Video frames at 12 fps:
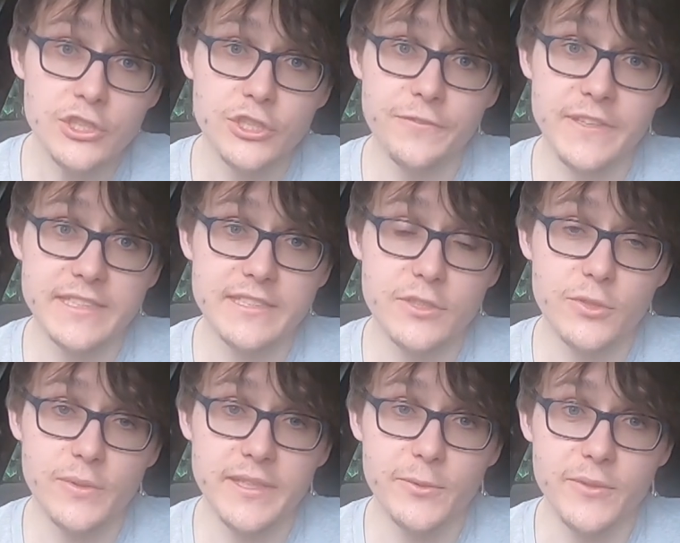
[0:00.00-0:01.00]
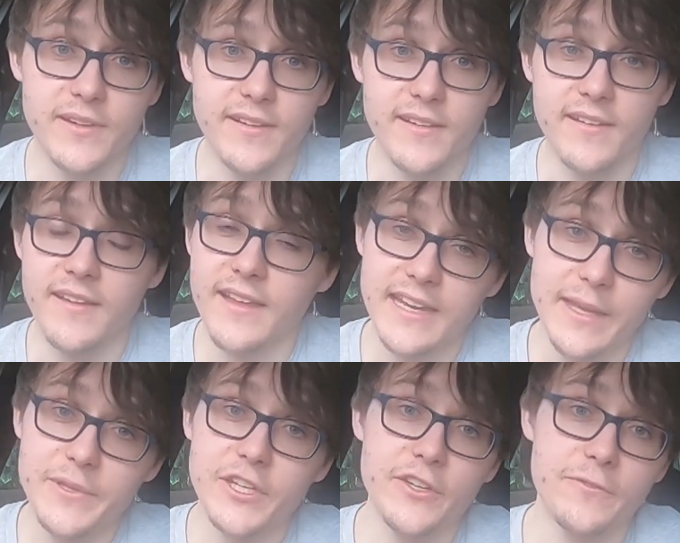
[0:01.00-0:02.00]
Do you think it's a cool little car?
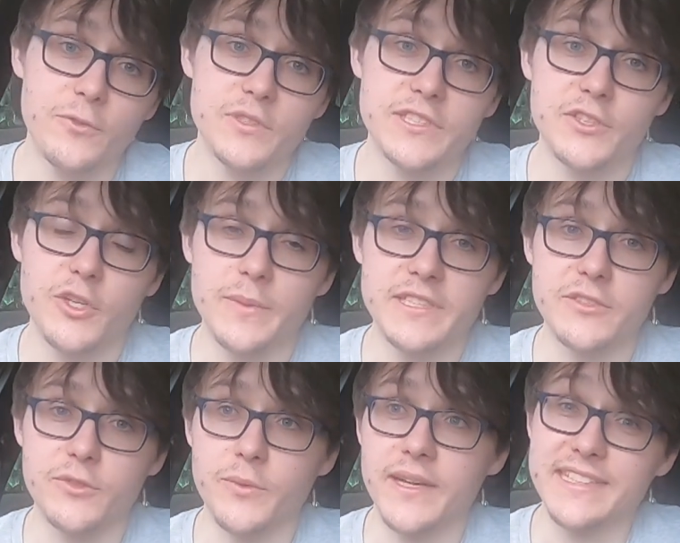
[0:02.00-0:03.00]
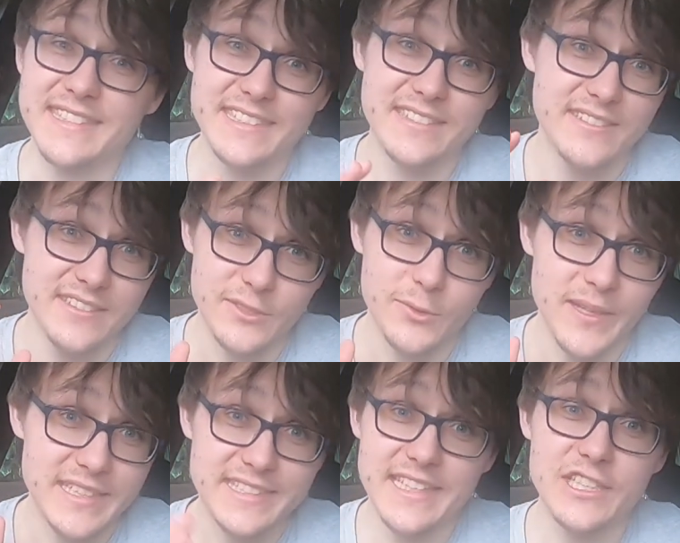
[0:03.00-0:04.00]
Let me know your thoughts in the comments, and as
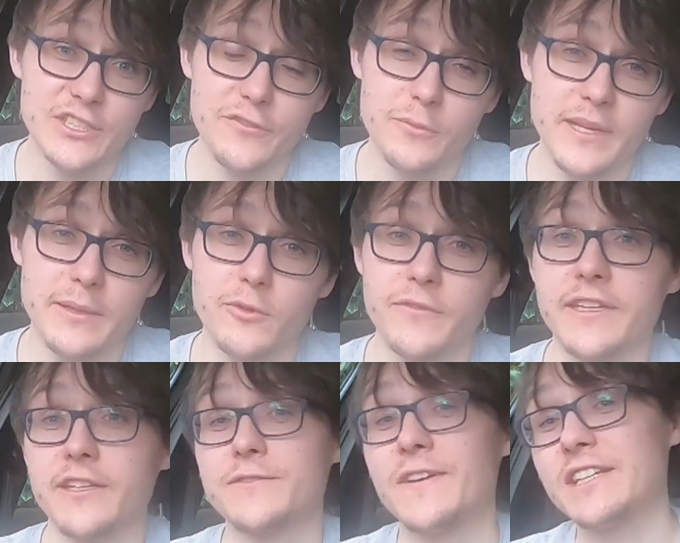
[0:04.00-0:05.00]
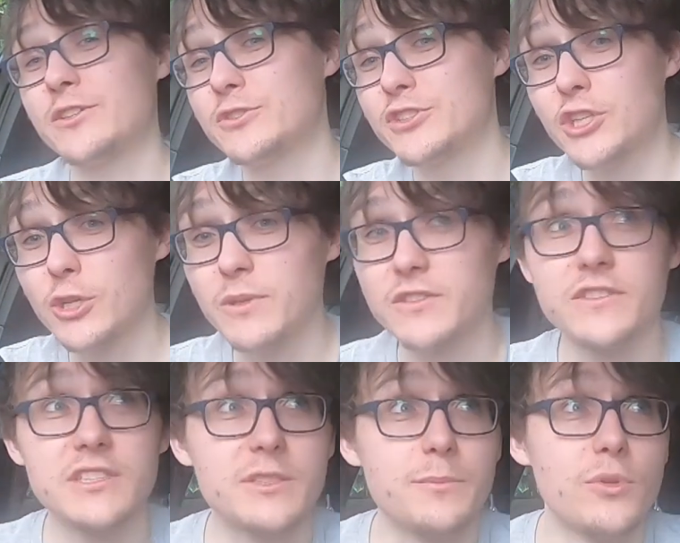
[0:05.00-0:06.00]
always, stay tuned for plenty more videos. Thank you so much for
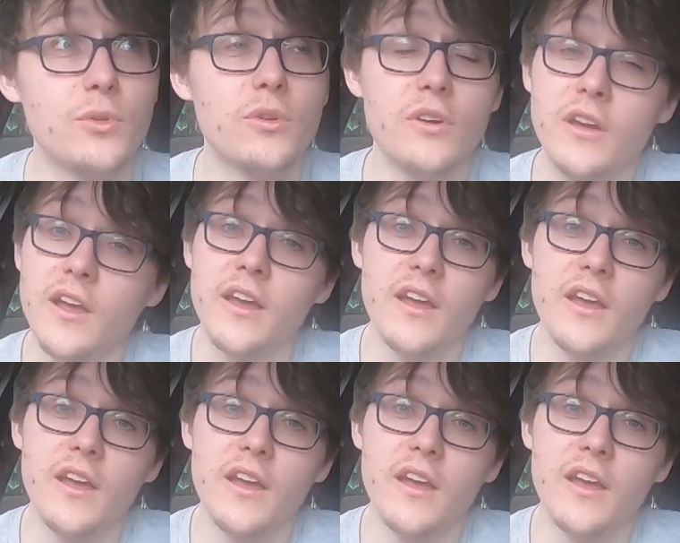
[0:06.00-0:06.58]
the support.